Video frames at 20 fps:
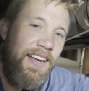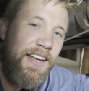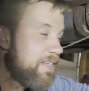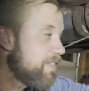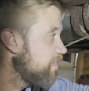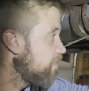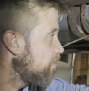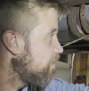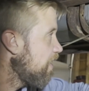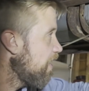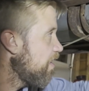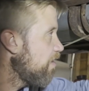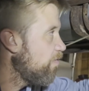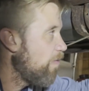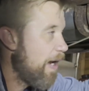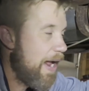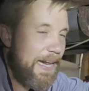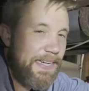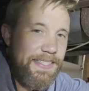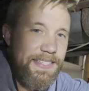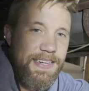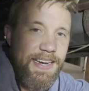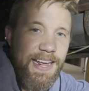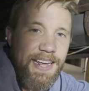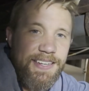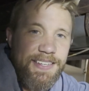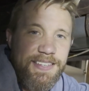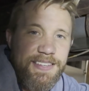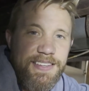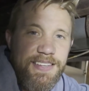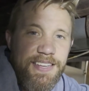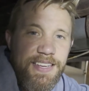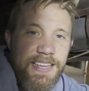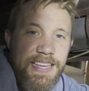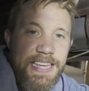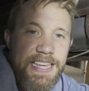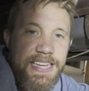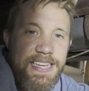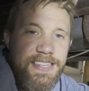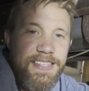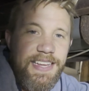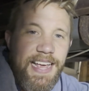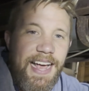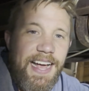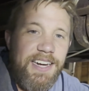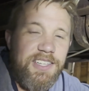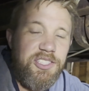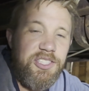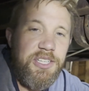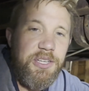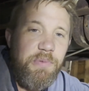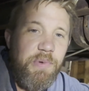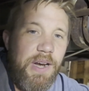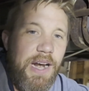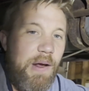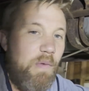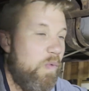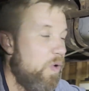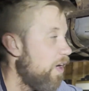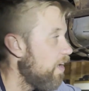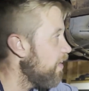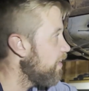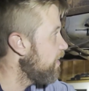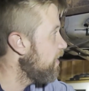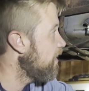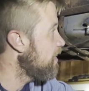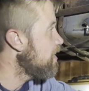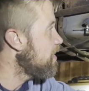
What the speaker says: This kind of rat's nest is actually what I want.